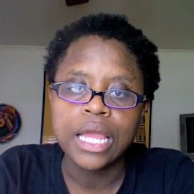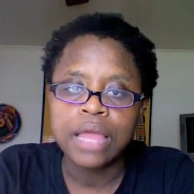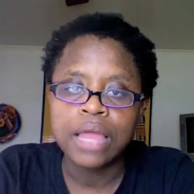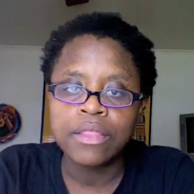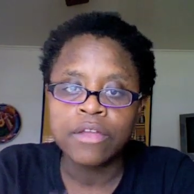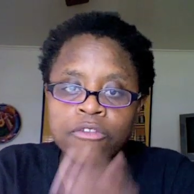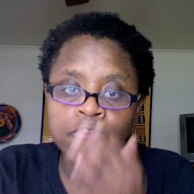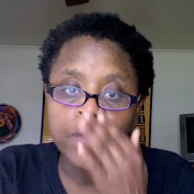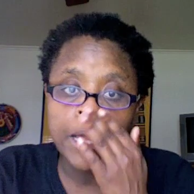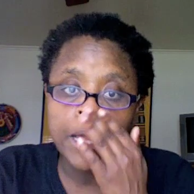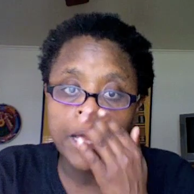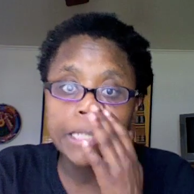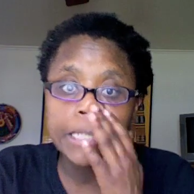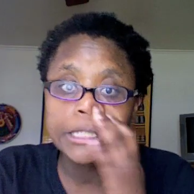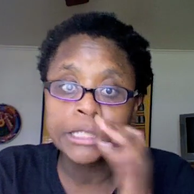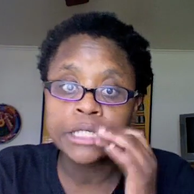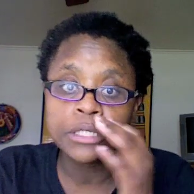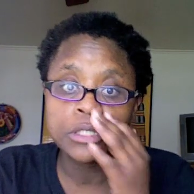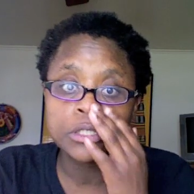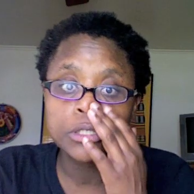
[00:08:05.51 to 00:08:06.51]
And they're fucking
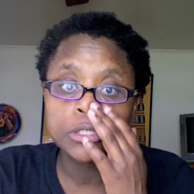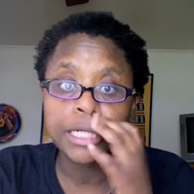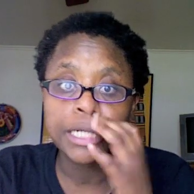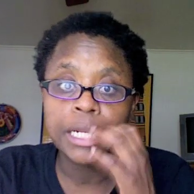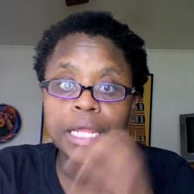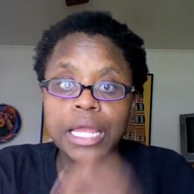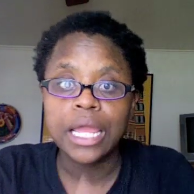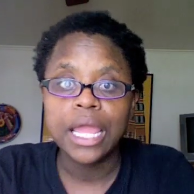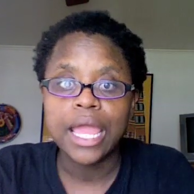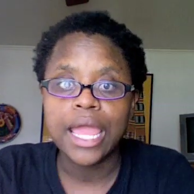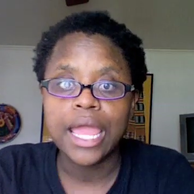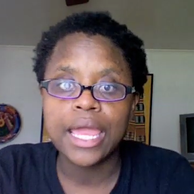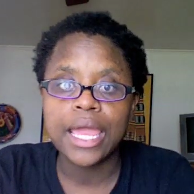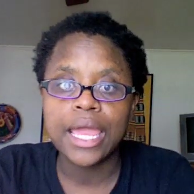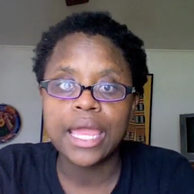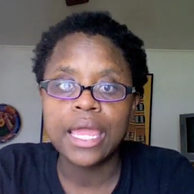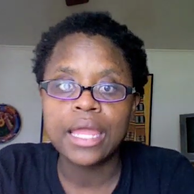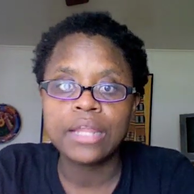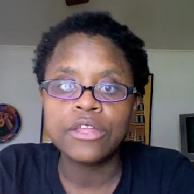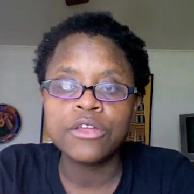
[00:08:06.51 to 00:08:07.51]
children.
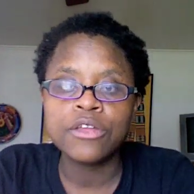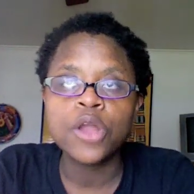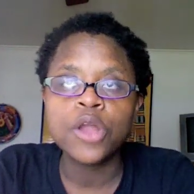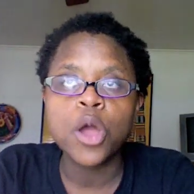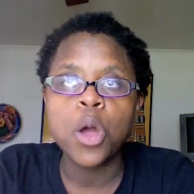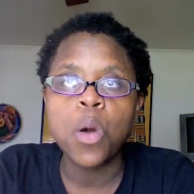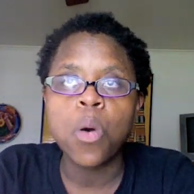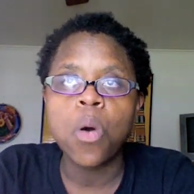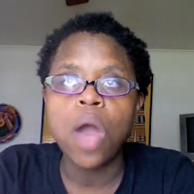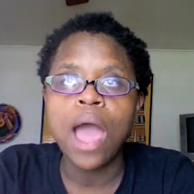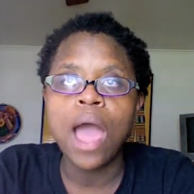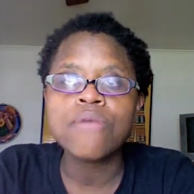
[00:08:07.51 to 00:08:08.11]
And, you know,